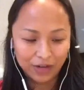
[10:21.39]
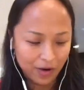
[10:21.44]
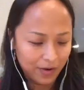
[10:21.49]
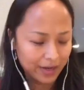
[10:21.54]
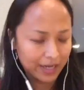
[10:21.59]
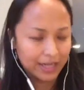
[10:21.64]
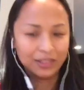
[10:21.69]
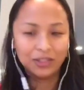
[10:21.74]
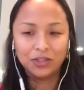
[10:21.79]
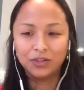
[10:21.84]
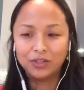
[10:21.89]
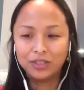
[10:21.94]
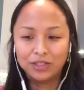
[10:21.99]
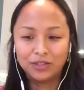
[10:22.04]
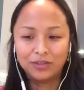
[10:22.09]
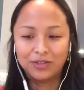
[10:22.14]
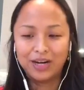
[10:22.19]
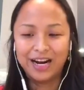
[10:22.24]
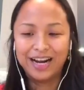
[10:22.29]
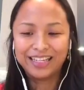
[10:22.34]
I get so
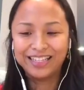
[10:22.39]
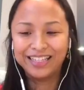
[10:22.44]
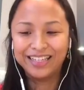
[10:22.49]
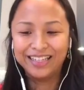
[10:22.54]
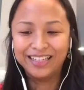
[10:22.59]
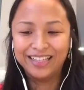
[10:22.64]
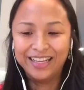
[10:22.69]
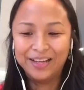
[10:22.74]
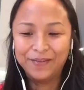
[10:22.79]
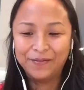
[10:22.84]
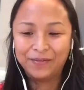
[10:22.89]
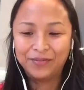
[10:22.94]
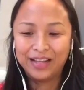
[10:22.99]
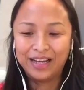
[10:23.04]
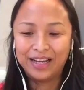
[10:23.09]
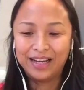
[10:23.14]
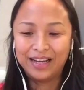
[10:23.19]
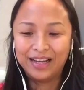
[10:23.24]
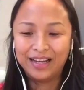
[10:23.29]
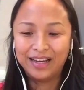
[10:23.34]
distracted.
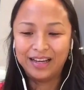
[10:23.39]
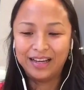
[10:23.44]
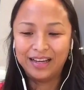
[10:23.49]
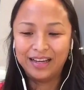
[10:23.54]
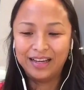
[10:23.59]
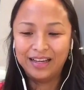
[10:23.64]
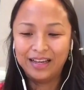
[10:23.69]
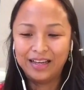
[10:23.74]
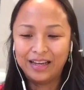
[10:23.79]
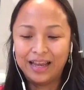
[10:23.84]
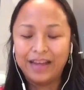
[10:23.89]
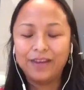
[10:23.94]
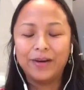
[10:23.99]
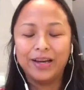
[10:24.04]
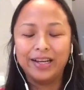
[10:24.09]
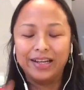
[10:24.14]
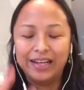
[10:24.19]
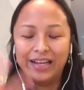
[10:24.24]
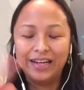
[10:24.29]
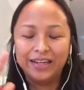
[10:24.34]

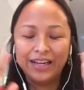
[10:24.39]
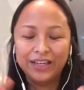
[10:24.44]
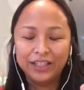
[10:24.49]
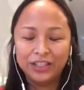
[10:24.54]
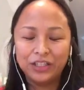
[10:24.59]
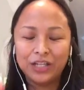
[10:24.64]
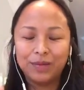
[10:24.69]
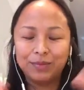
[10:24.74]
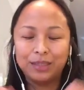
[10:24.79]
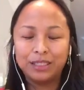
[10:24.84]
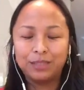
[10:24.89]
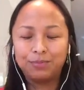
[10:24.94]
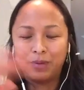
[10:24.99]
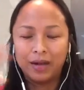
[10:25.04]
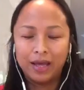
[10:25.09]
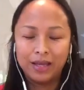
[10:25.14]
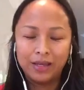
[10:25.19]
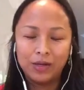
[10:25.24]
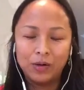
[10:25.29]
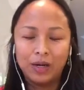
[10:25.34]
Anyway, their job is
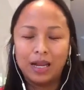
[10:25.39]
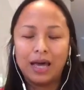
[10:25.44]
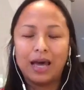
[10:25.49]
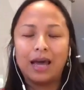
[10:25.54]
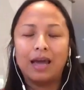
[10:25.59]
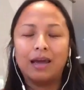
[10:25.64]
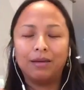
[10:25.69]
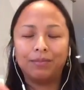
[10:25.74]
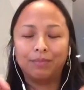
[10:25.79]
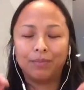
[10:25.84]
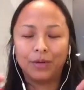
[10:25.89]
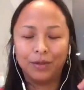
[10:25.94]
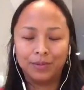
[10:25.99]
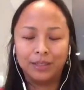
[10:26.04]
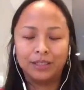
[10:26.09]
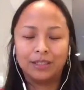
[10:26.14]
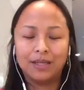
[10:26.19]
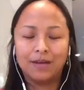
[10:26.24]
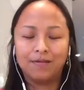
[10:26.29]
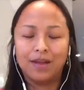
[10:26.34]
plan your life,
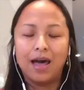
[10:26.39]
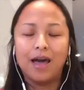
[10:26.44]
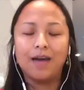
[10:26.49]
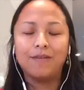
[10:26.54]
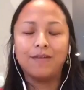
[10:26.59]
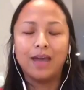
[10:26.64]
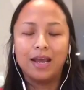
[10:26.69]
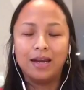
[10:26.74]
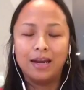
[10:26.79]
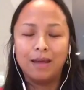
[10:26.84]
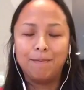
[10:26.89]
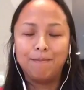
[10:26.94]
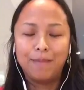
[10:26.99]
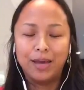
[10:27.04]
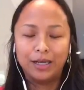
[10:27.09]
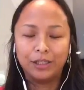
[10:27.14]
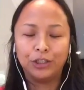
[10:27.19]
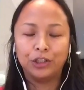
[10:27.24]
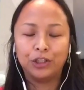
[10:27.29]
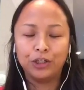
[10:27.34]
purpose of life, and then
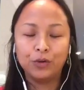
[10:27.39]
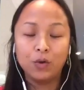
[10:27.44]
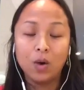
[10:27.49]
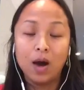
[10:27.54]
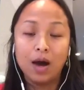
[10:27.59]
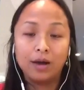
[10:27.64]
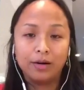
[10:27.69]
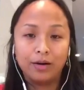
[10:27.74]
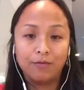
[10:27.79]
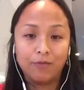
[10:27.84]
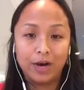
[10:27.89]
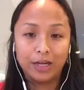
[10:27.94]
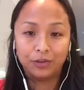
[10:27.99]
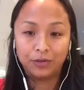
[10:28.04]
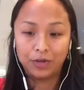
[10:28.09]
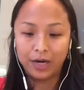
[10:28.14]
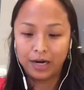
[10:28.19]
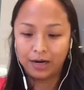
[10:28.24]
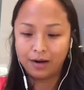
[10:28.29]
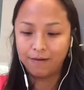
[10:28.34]
make sure you're on the right
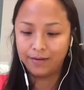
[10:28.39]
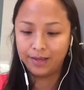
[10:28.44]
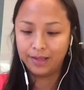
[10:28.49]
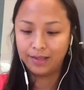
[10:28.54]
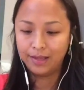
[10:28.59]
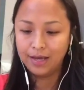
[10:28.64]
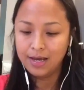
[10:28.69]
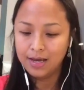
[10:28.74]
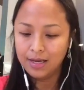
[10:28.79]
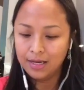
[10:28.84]
track of it.